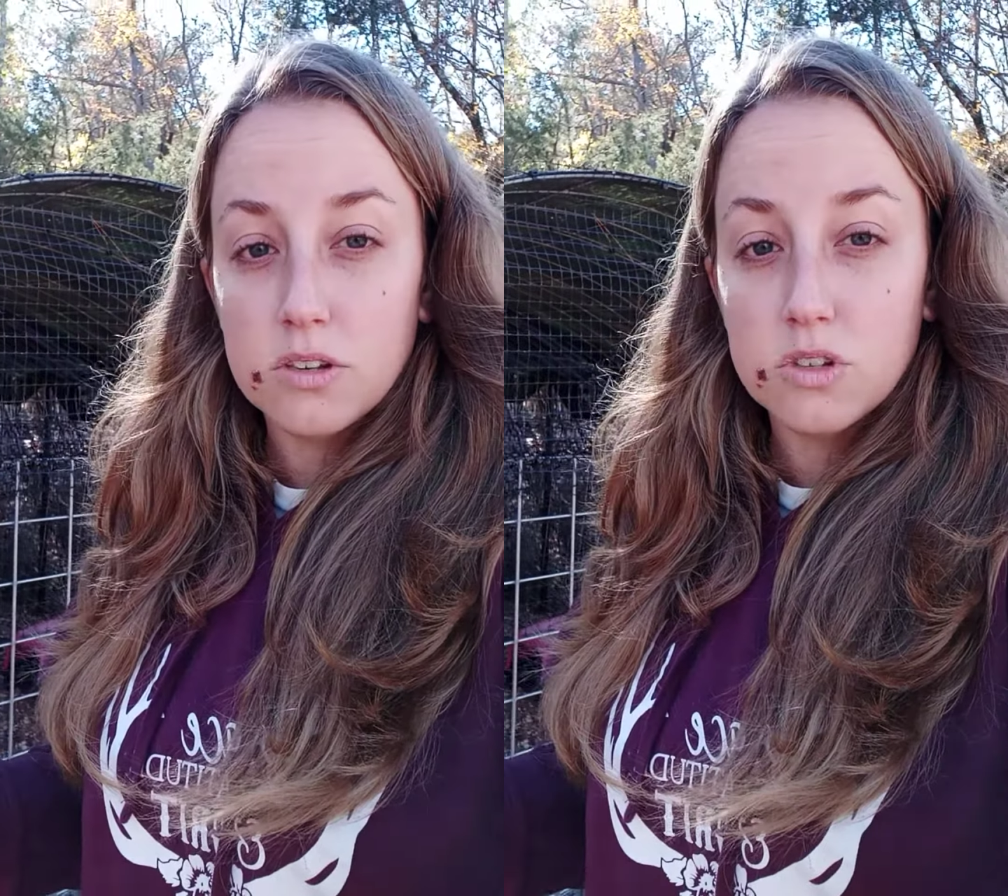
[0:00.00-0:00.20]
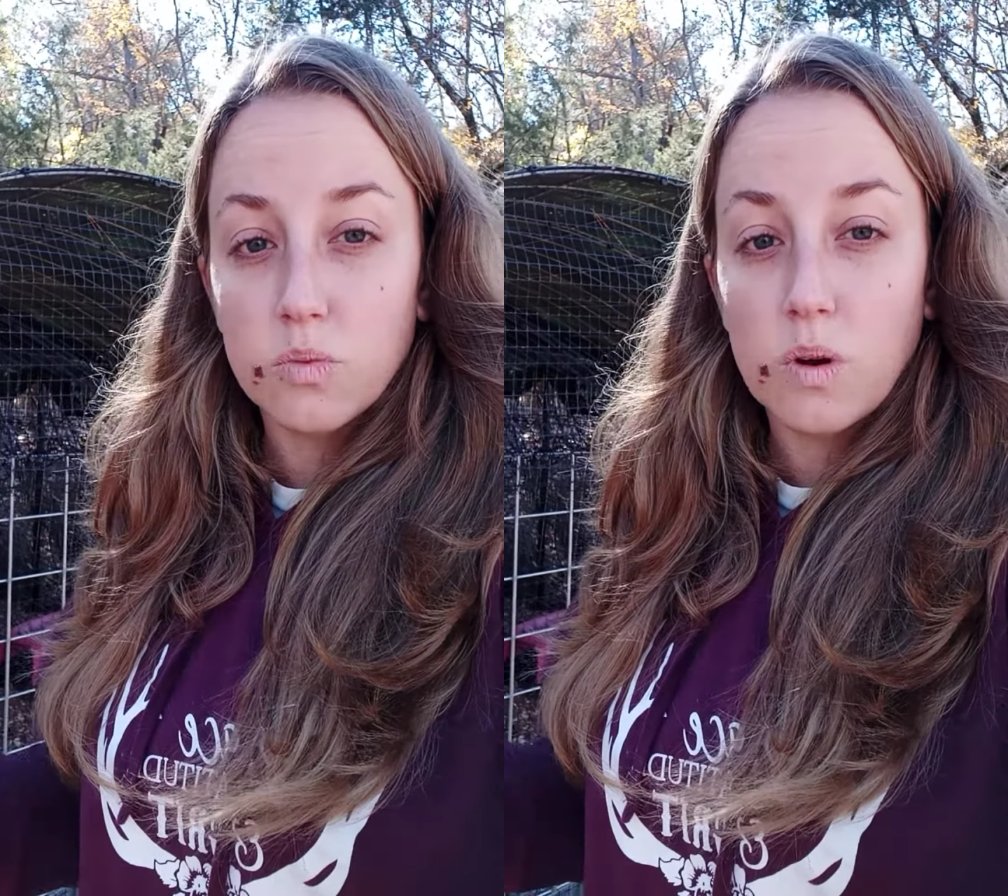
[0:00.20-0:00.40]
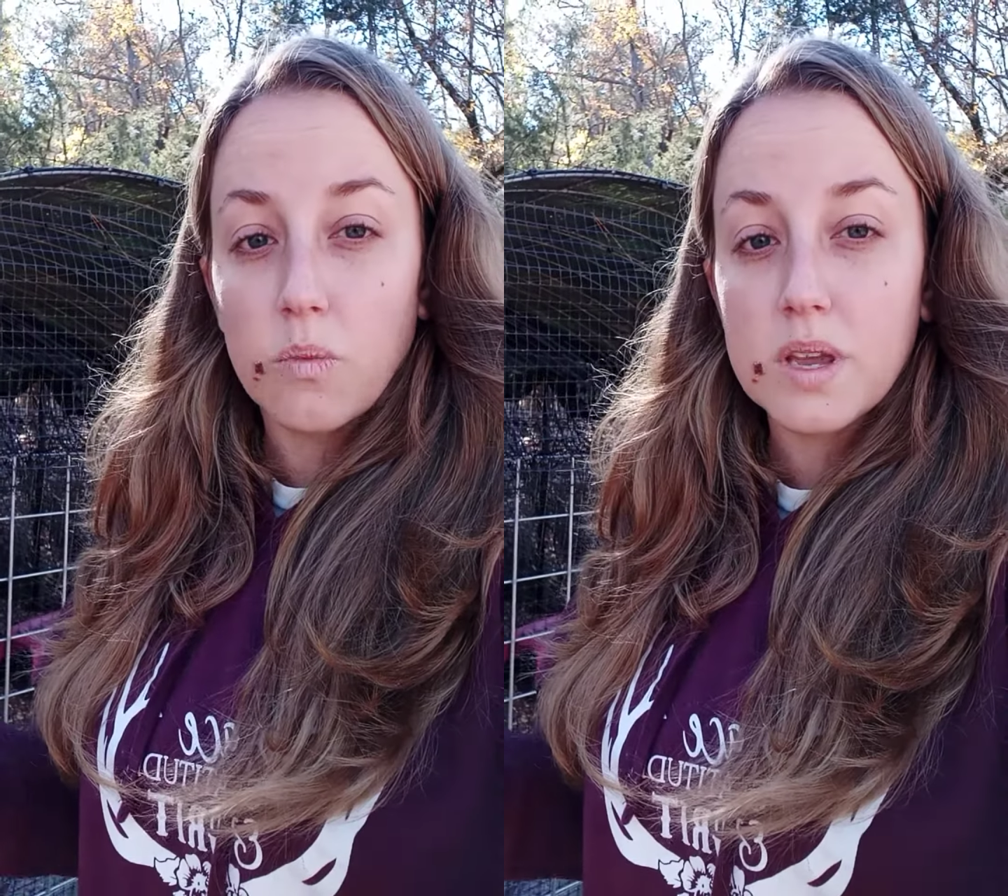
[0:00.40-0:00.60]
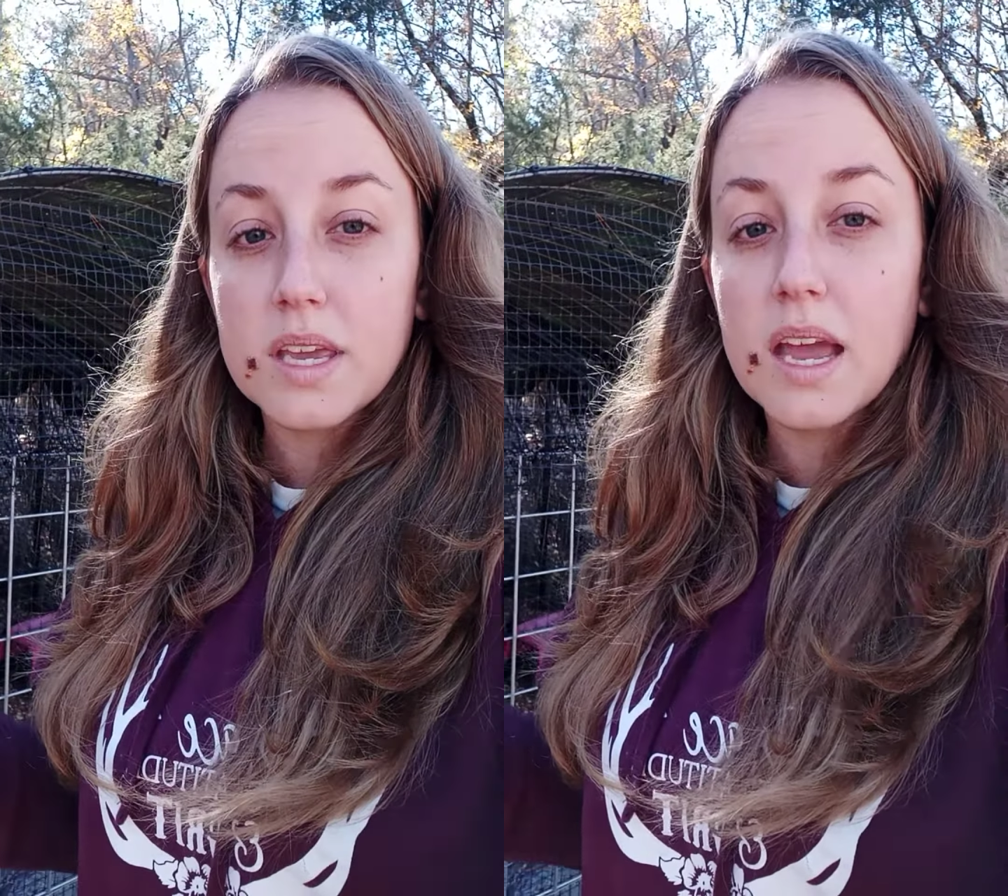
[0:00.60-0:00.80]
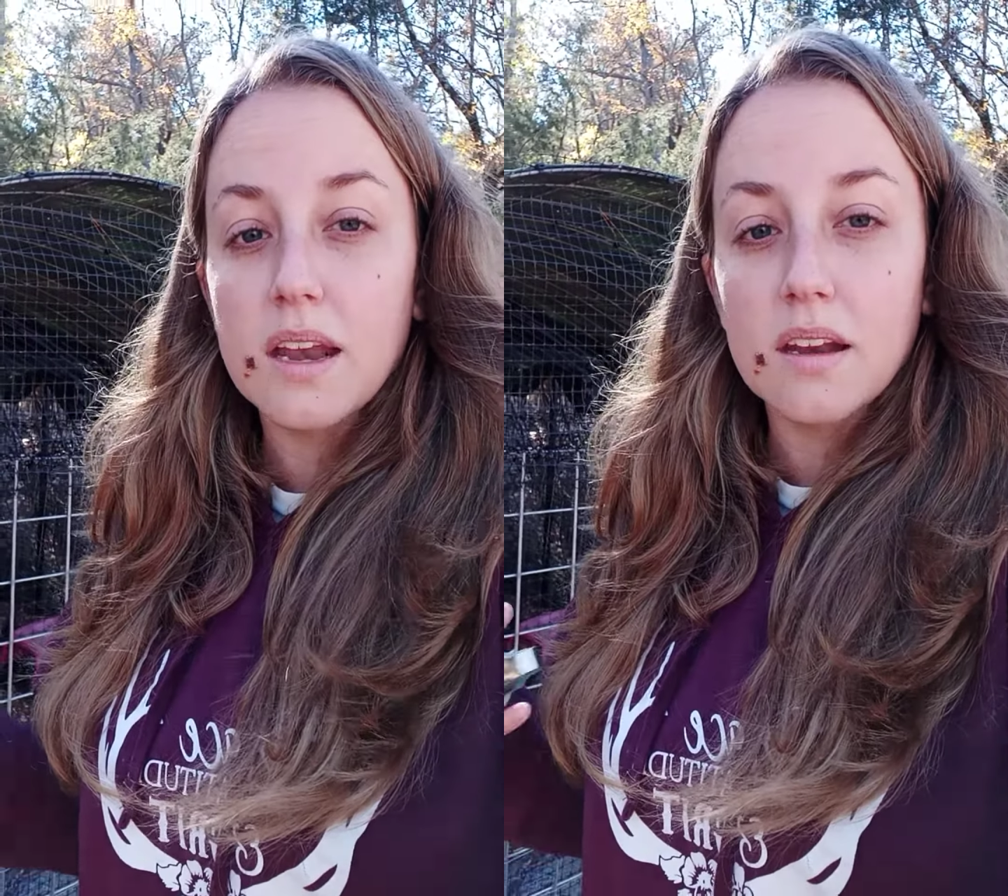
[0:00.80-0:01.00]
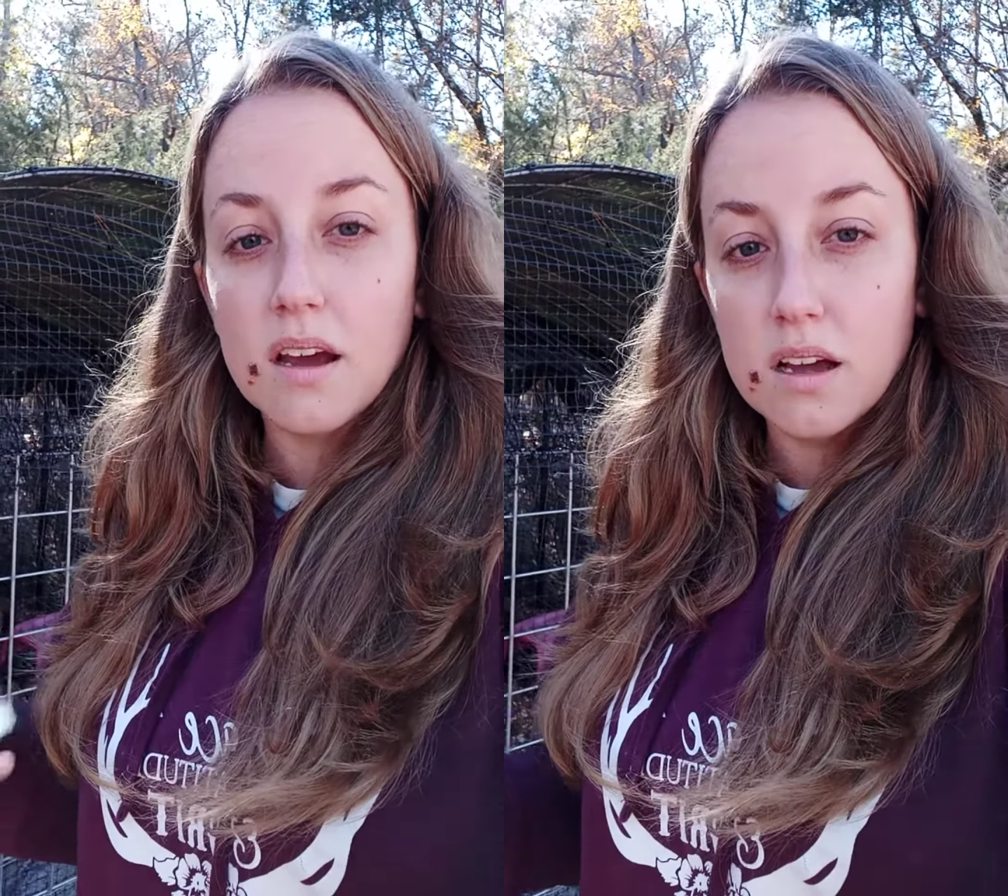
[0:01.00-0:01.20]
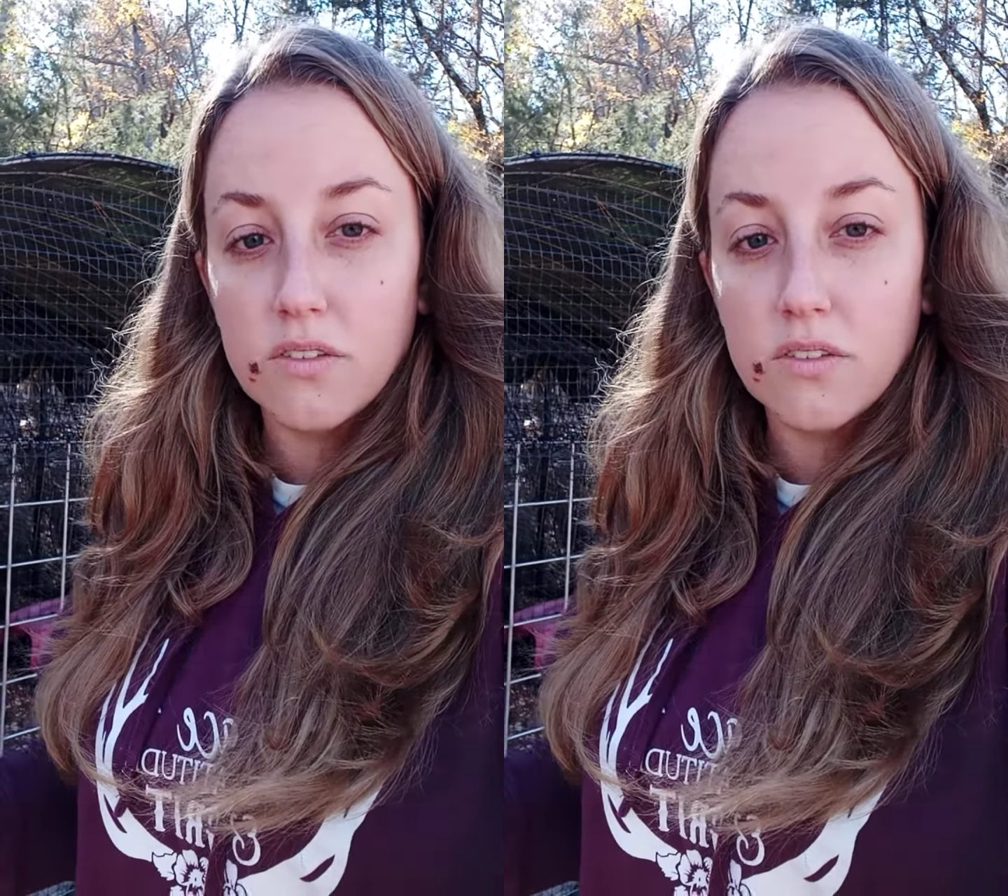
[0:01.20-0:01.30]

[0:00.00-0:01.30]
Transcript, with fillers: to where we cannot